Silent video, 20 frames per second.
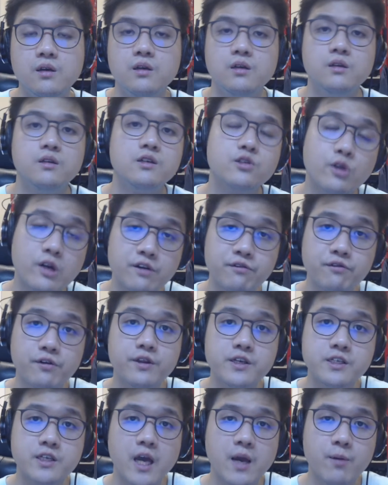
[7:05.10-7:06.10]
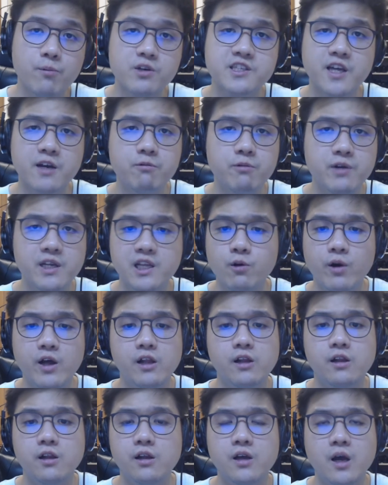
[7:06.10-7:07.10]
The story for this game was done really
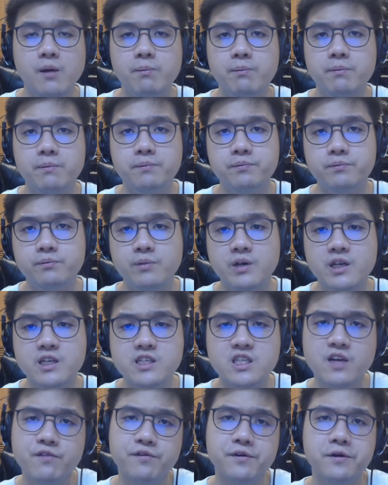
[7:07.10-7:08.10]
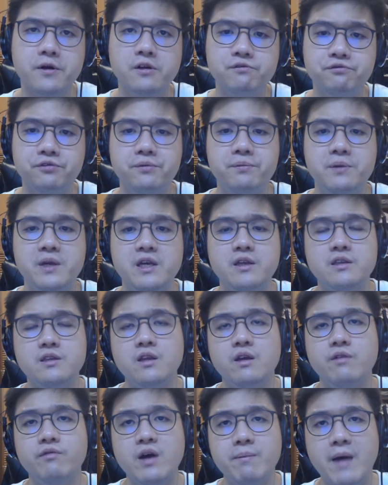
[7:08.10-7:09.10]
well, but it's difficult for me
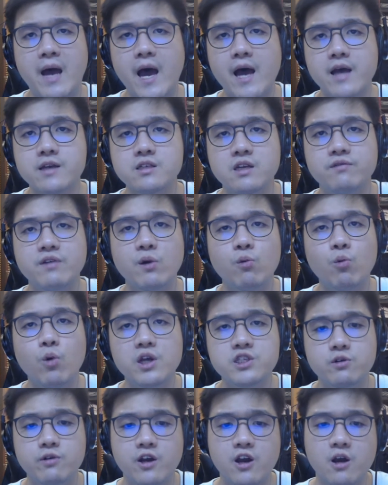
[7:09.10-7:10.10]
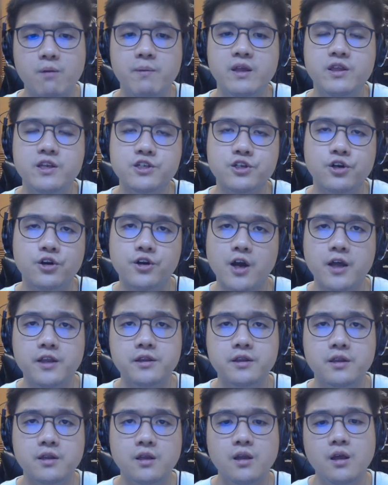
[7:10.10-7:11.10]
if I'm asked if I want to recommend this or not.
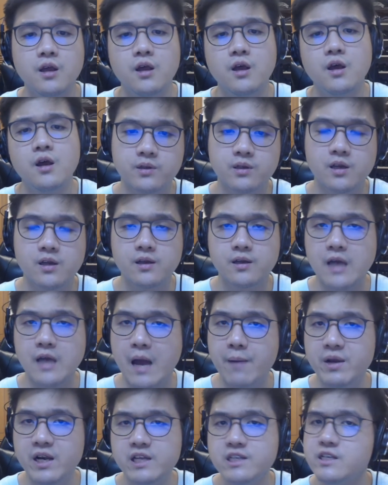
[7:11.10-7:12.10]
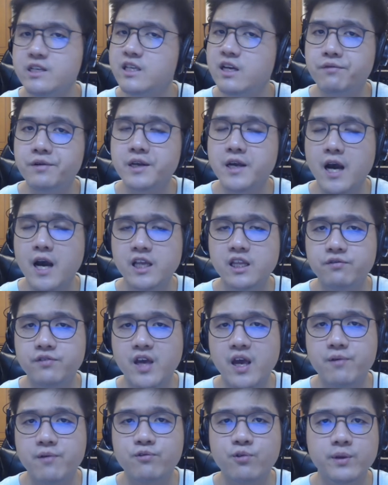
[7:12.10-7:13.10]
I mean, it's a different kind of
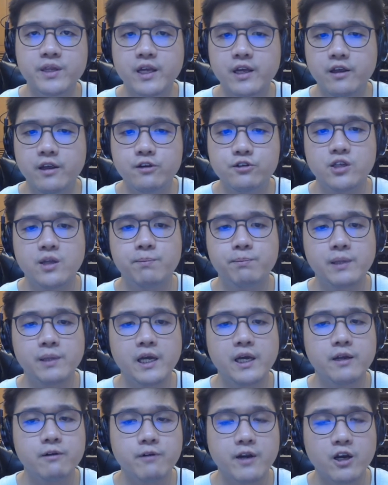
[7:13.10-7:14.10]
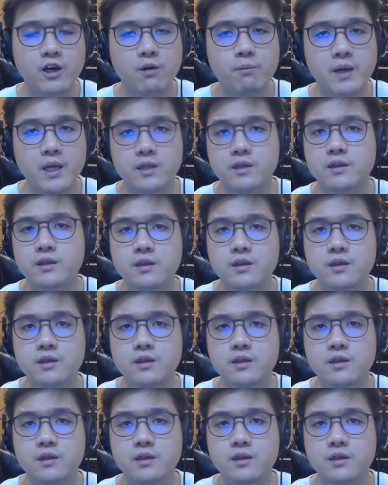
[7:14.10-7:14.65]
game from what I usually play and recommend.